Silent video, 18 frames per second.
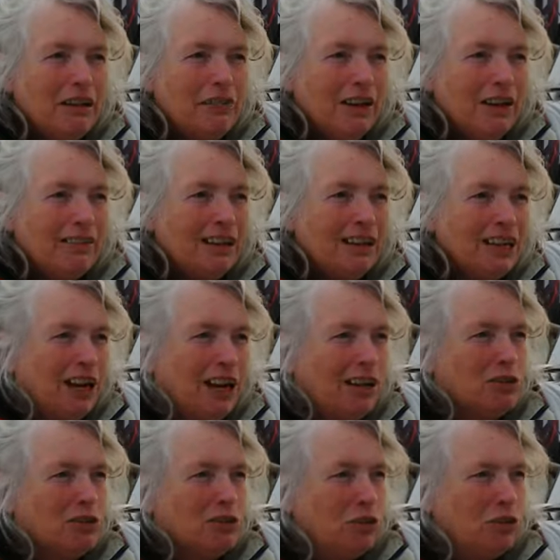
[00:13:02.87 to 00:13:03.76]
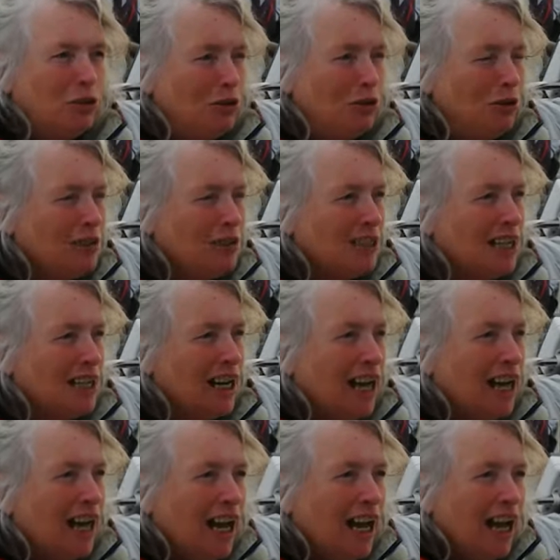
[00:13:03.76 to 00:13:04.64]
very close hauled.
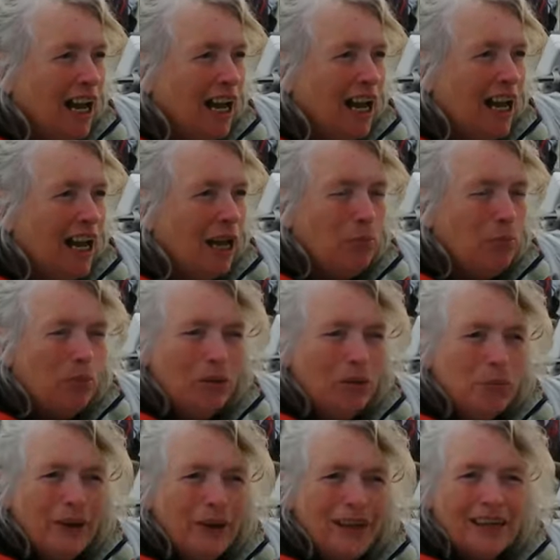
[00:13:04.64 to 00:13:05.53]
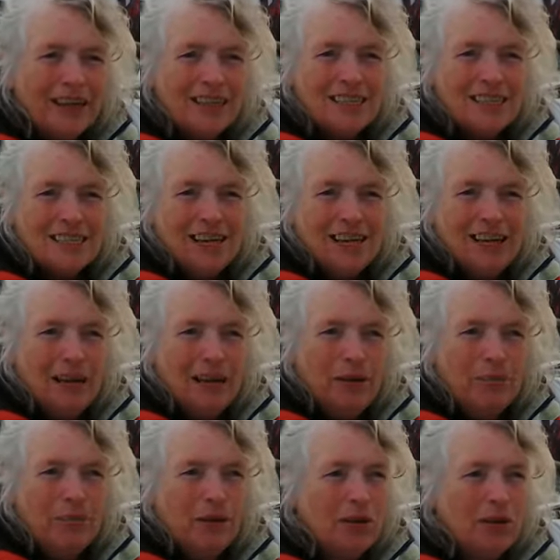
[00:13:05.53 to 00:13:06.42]
Um, but
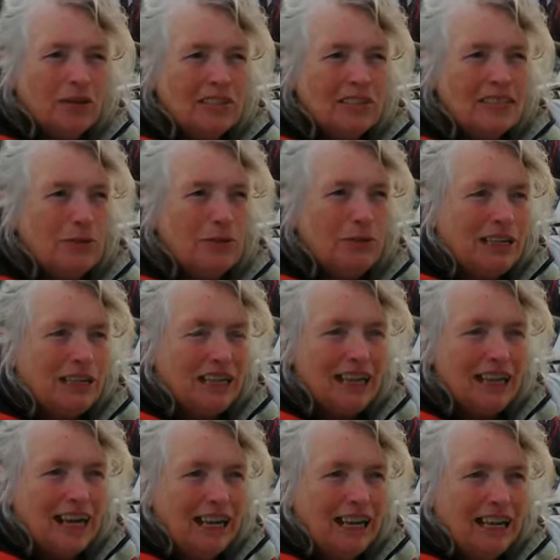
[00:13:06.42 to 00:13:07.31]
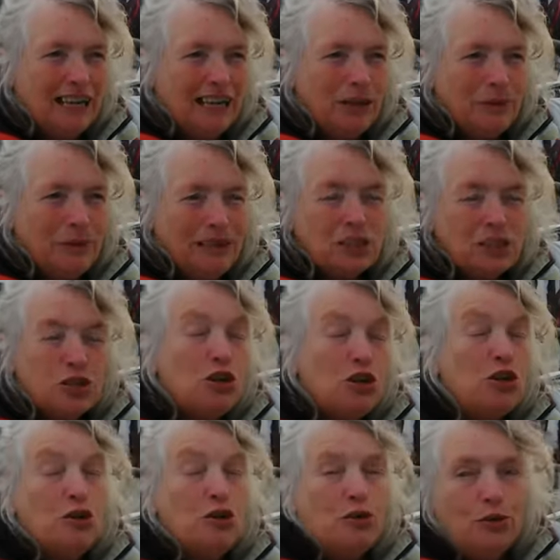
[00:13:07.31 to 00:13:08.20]
um, obviously when you get a little bit
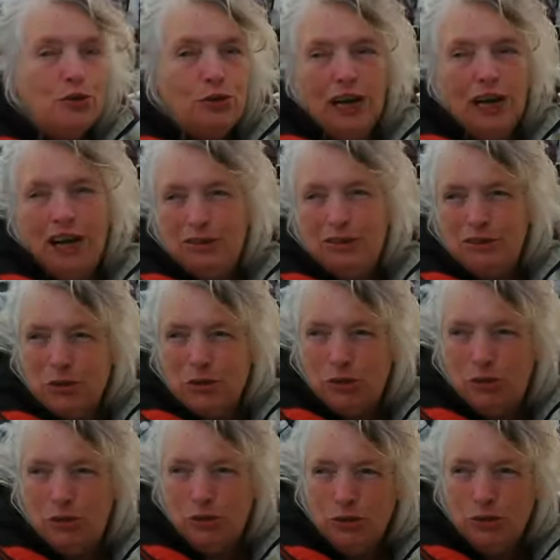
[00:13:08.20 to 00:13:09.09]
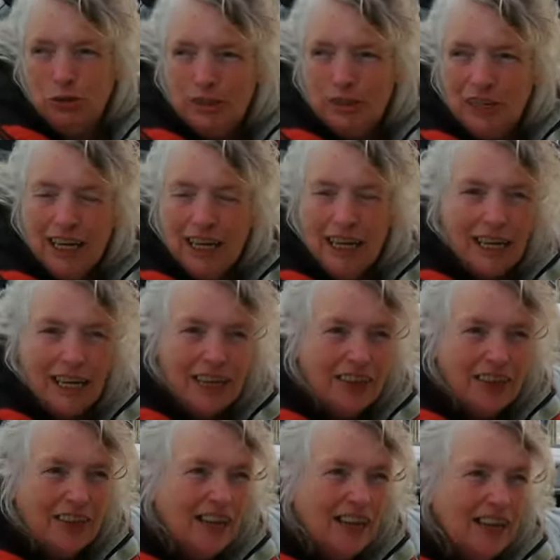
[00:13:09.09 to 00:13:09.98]
too close hauled
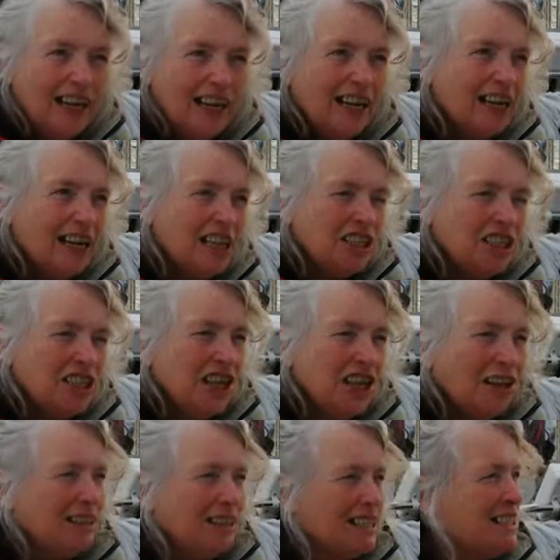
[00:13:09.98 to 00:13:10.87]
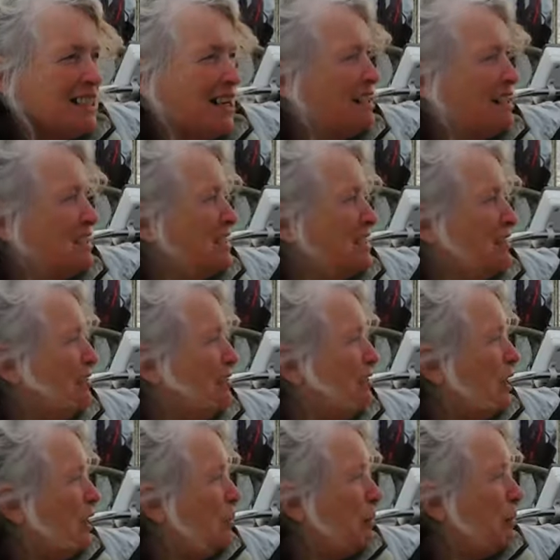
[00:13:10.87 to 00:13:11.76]
the uh, Genoa starts to
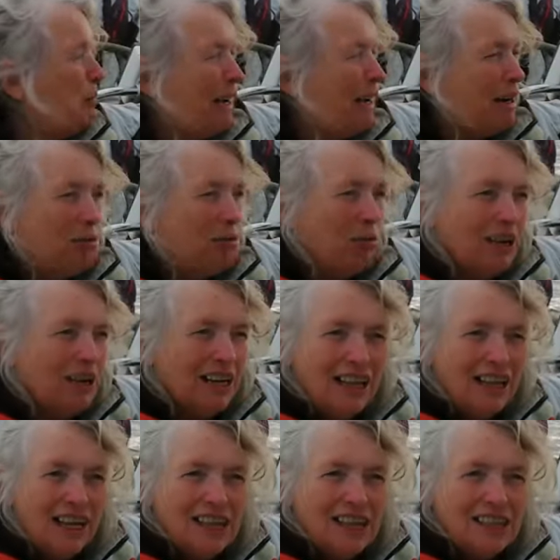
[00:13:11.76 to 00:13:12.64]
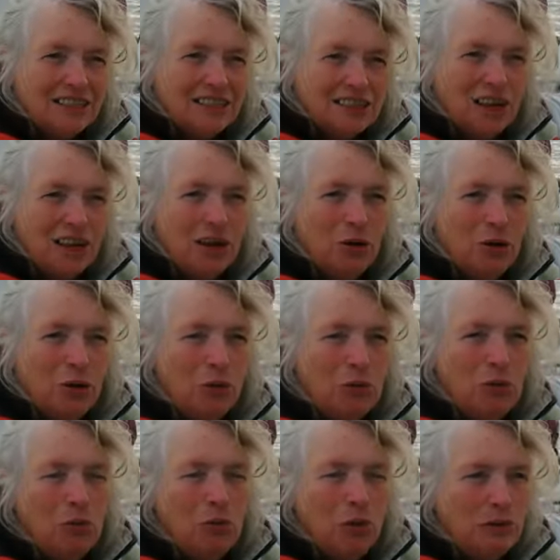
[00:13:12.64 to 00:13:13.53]
flop about. Yeah. So
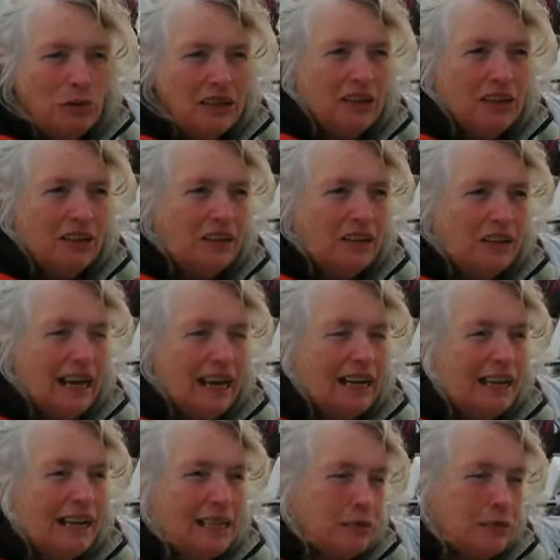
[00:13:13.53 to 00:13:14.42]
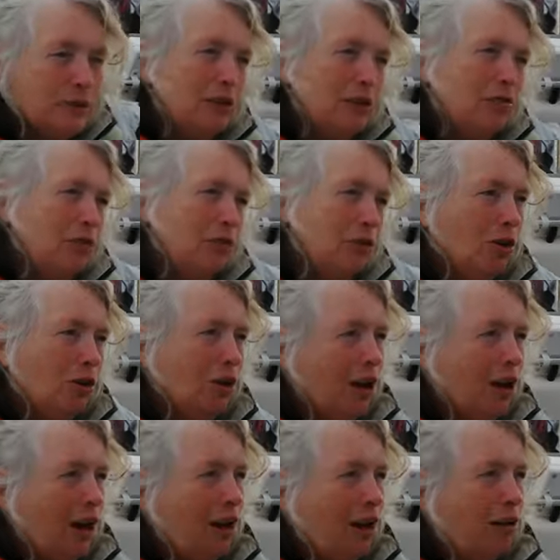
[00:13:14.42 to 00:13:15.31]
what we do then is we
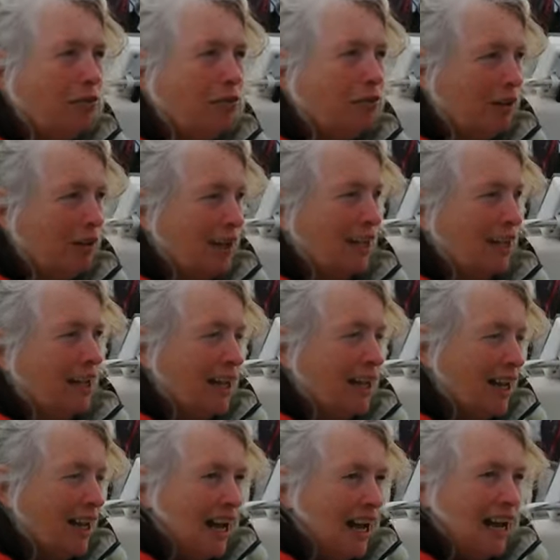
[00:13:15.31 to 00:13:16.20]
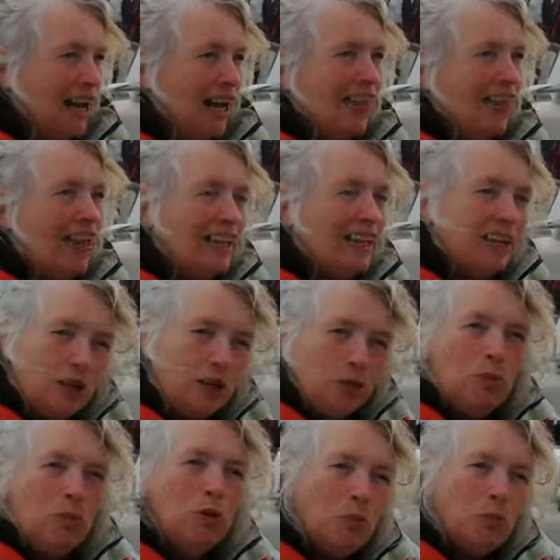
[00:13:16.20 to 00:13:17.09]
fall off and then
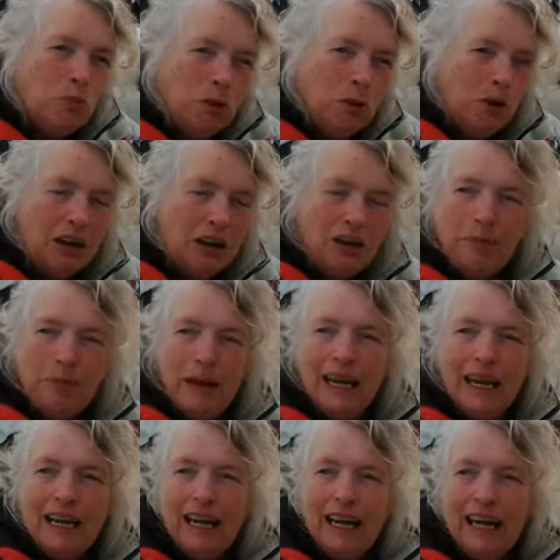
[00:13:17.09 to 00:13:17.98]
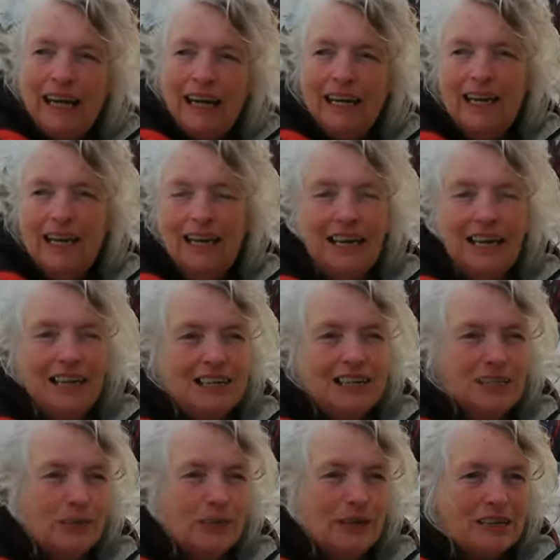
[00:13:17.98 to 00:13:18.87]
you pull her back in
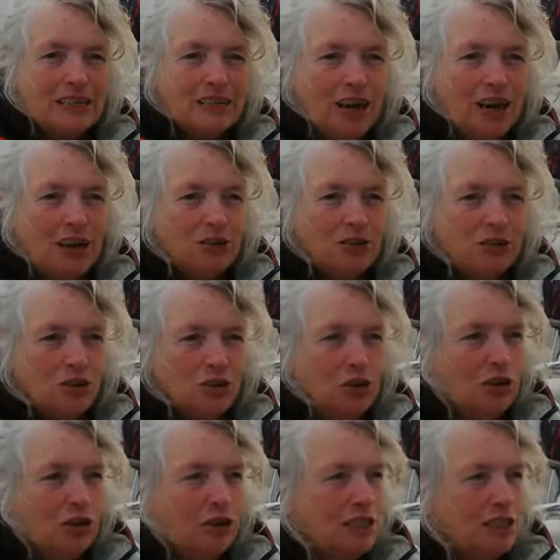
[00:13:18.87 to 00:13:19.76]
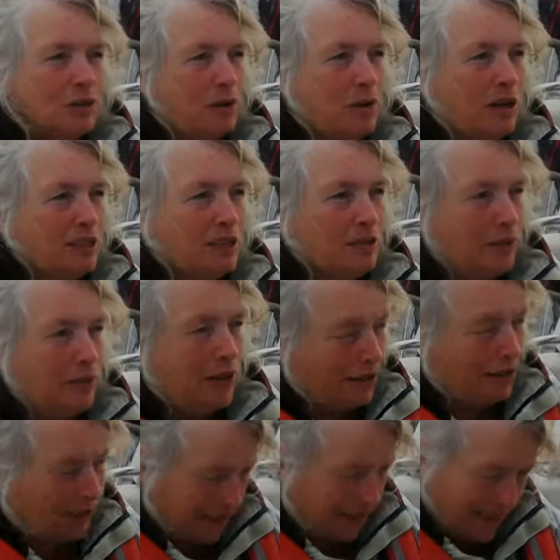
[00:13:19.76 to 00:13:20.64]
to be as close hauled as
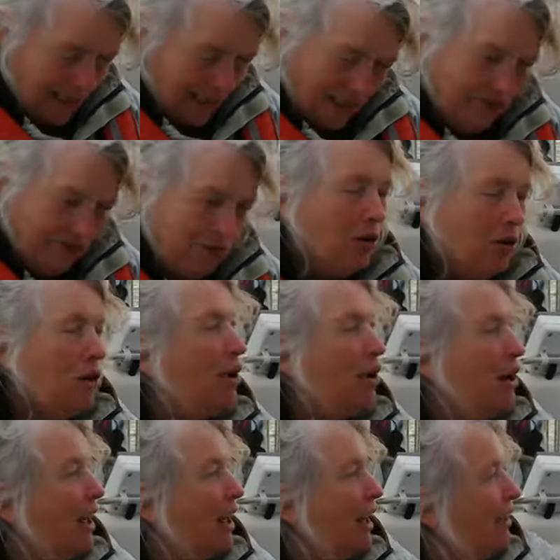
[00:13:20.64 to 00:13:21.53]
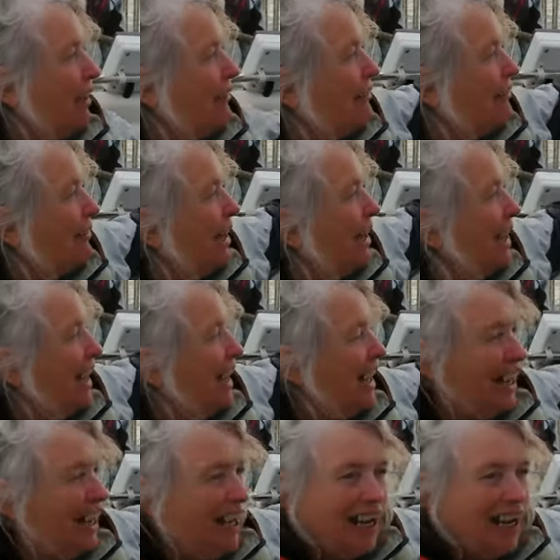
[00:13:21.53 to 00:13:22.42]
possible and then you fall off.
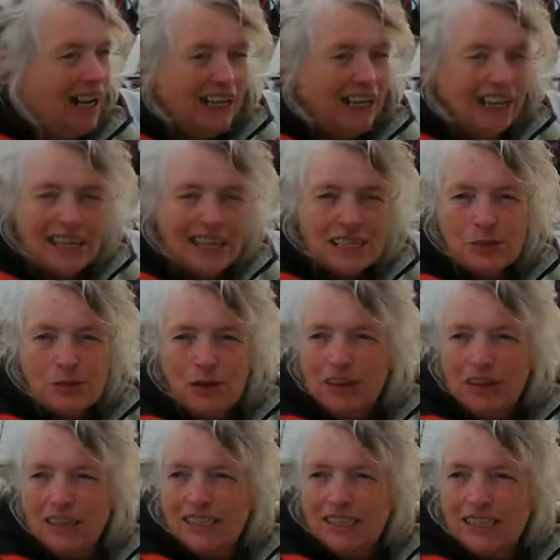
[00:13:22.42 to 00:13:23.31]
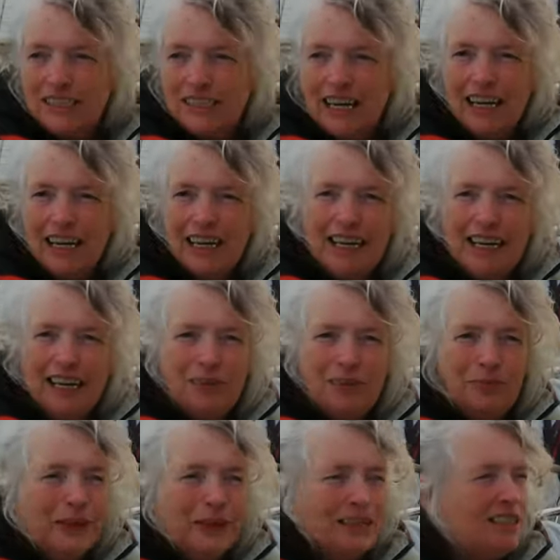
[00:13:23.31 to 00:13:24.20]
And that's what the technique
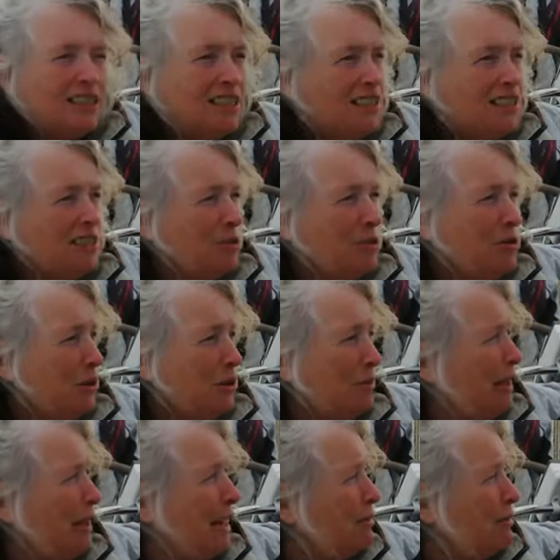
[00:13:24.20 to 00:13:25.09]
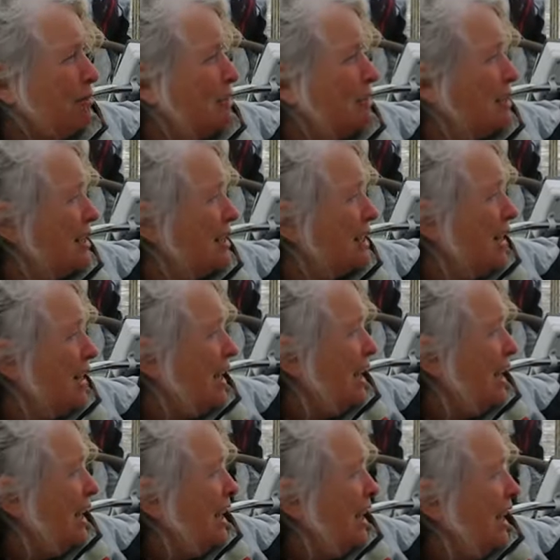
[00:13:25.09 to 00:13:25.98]
of pinching's all about.
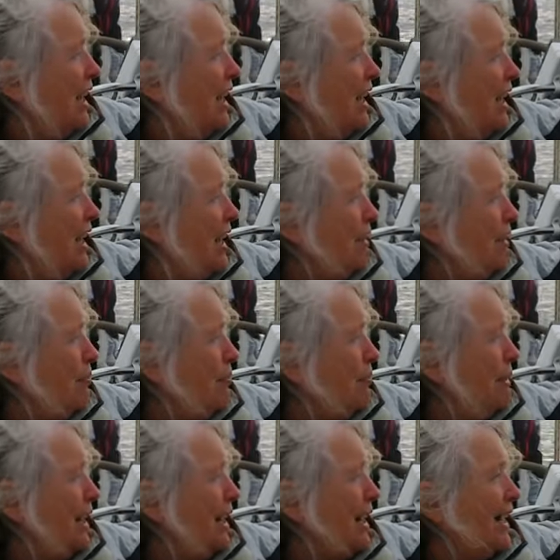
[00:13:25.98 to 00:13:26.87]
Um,